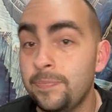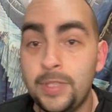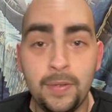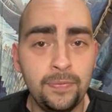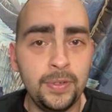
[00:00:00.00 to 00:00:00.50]

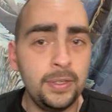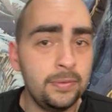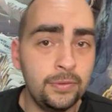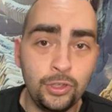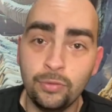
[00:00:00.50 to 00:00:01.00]
different
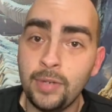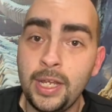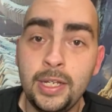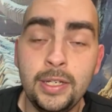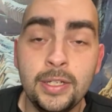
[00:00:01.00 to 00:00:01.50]

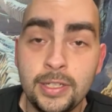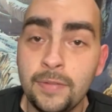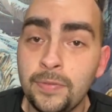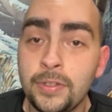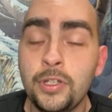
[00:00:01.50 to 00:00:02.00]
terrain and
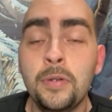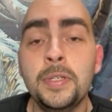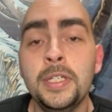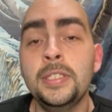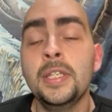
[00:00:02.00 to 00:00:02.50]
different
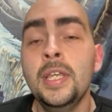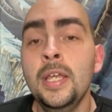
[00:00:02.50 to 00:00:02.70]
tokens.